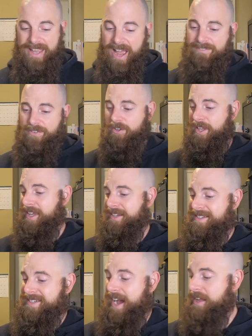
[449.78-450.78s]
I got for like
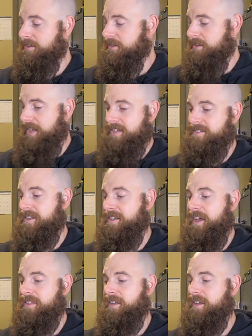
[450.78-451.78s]
a dollar next to
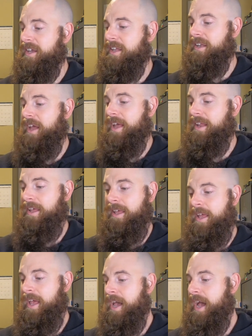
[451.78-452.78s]
nothing, and I,
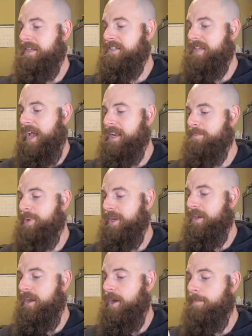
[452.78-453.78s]
I just had to
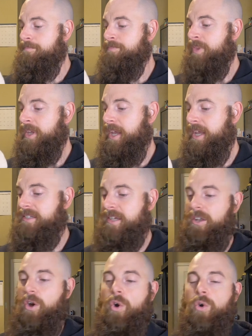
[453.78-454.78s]
pick it up. It's an